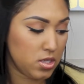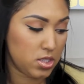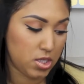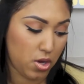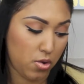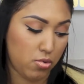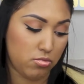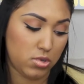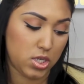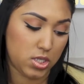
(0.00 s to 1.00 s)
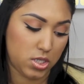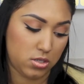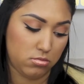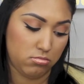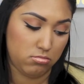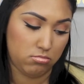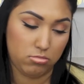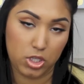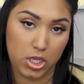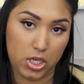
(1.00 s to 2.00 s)
So it didn't
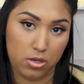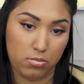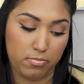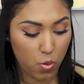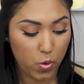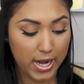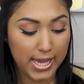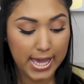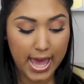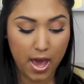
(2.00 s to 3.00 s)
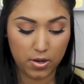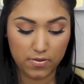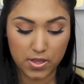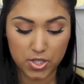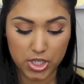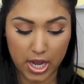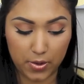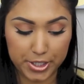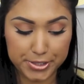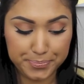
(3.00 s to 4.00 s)
really help. When I get out of the
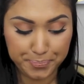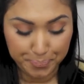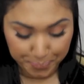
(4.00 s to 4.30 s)
shower,